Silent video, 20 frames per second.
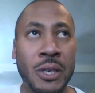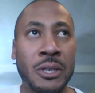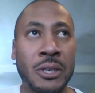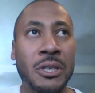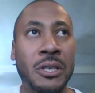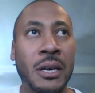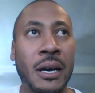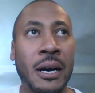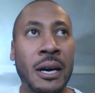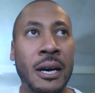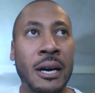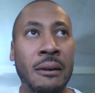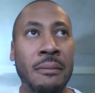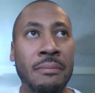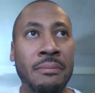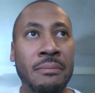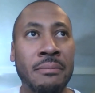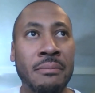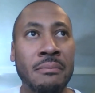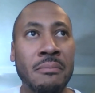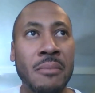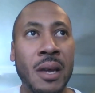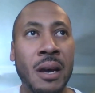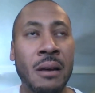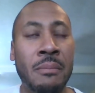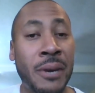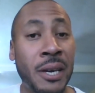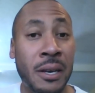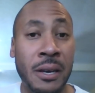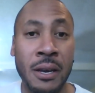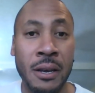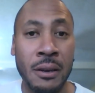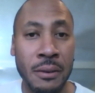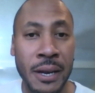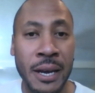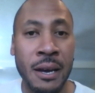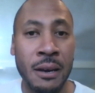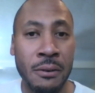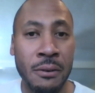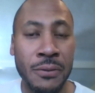which a big
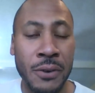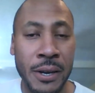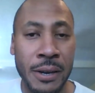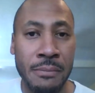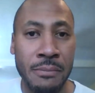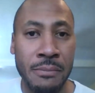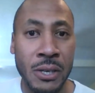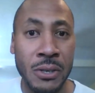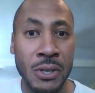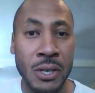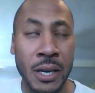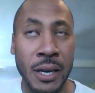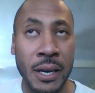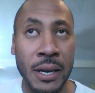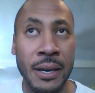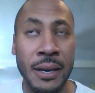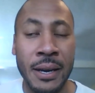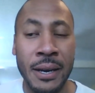hit now for NBC.